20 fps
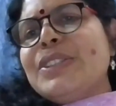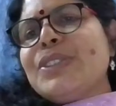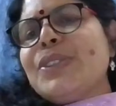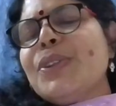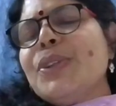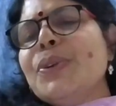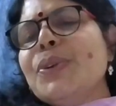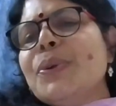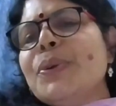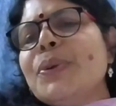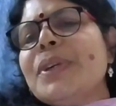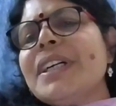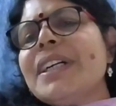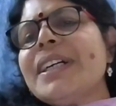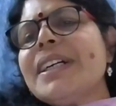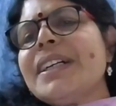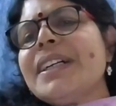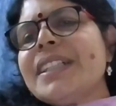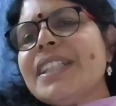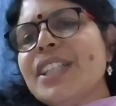So you,
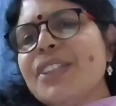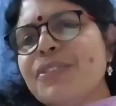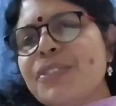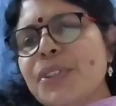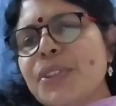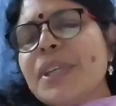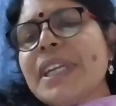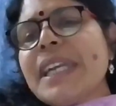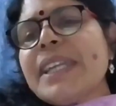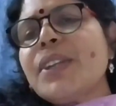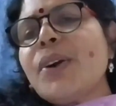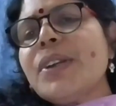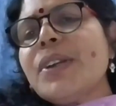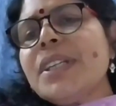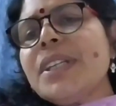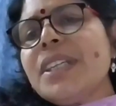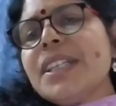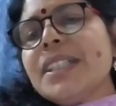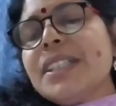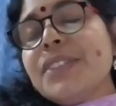if you
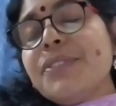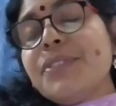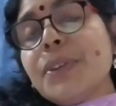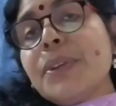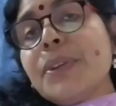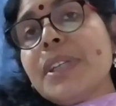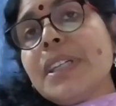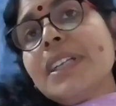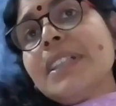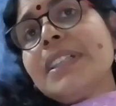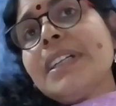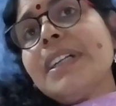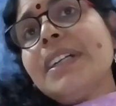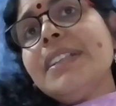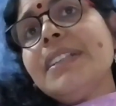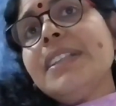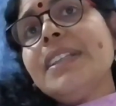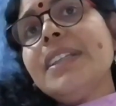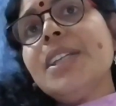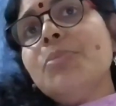
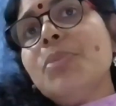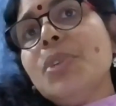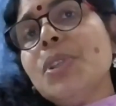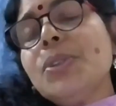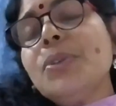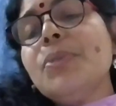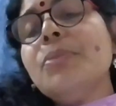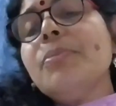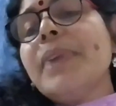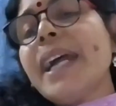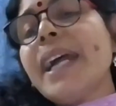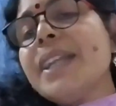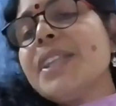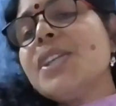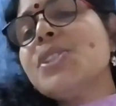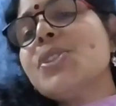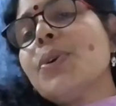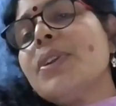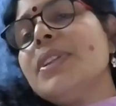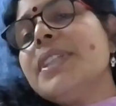can't able to
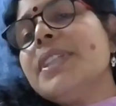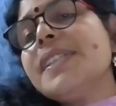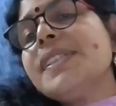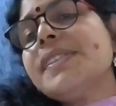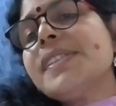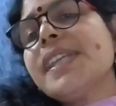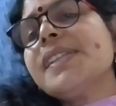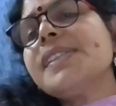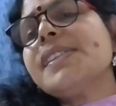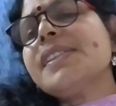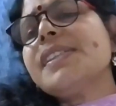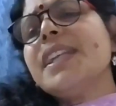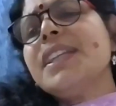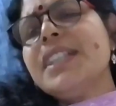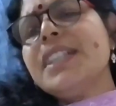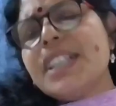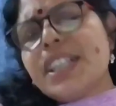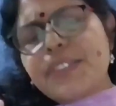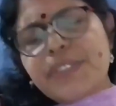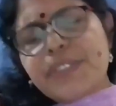manage all these things, then